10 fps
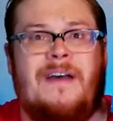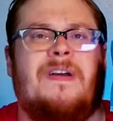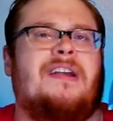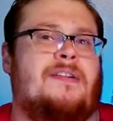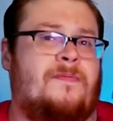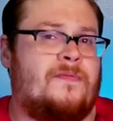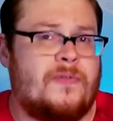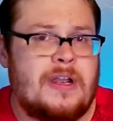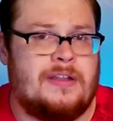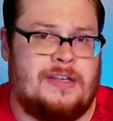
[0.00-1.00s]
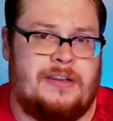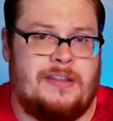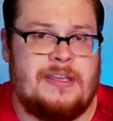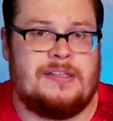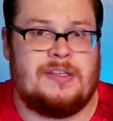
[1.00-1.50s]
I've got a frick ton
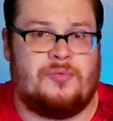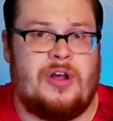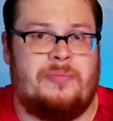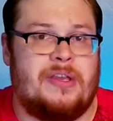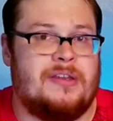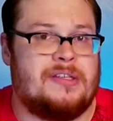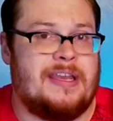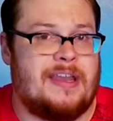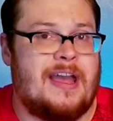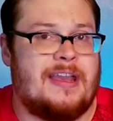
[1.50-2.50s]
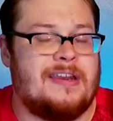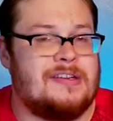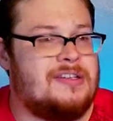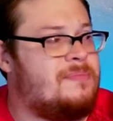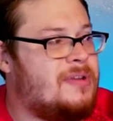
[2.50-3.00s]
of these as well because that guy kind
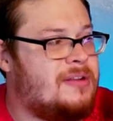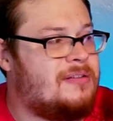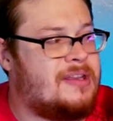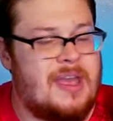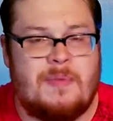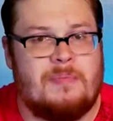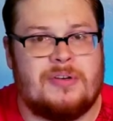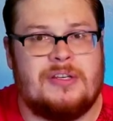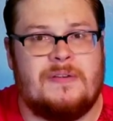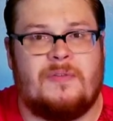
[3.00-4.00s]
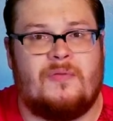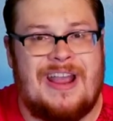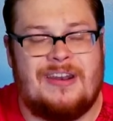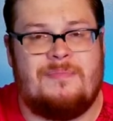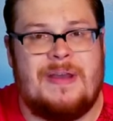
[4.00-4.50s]
of jipped me and gave me a bunch of different
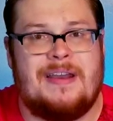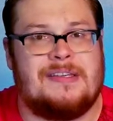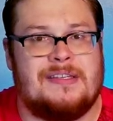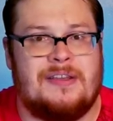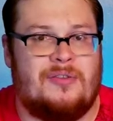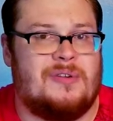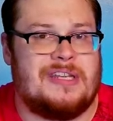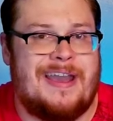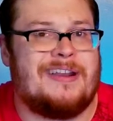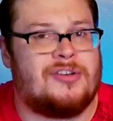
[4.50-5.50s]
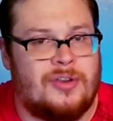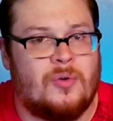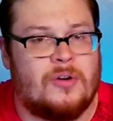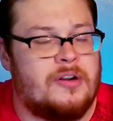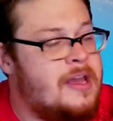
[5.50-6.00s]
random packs instead of the ones I actually
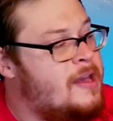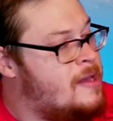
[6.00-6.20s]
ordered.